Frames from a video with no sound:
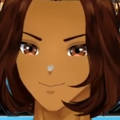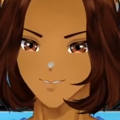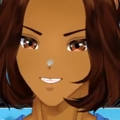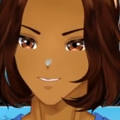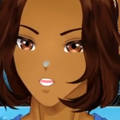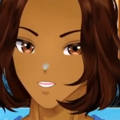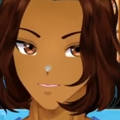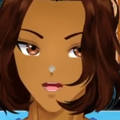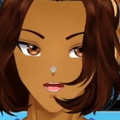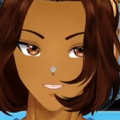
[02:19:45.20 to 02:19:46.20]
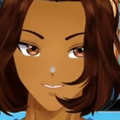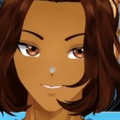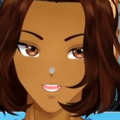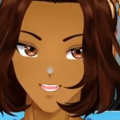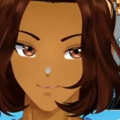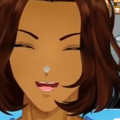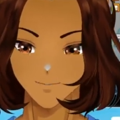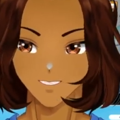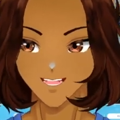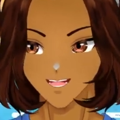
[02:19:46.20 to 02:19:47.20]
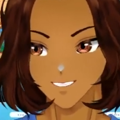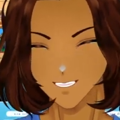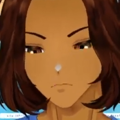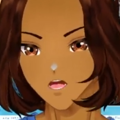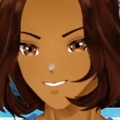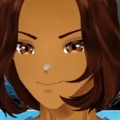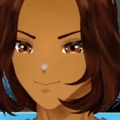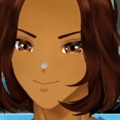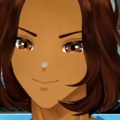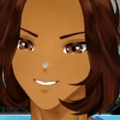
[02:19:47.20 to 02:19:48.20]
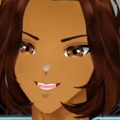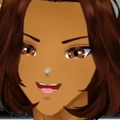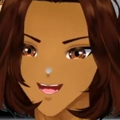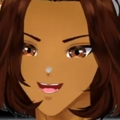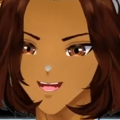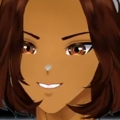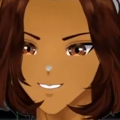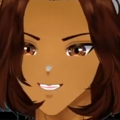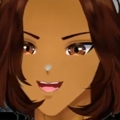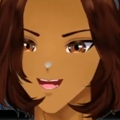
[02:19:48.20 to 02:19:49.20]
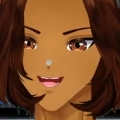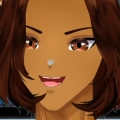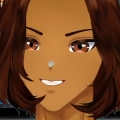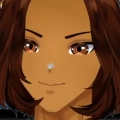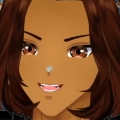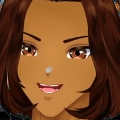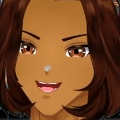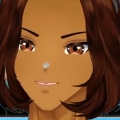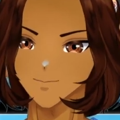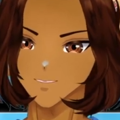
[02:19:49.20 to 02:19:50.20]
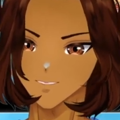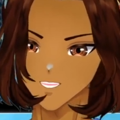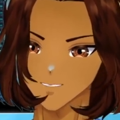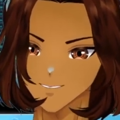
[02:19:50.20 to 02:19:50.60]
They're the modern Stone Age family. I mean, come on. Let's see. That's what a boomer was.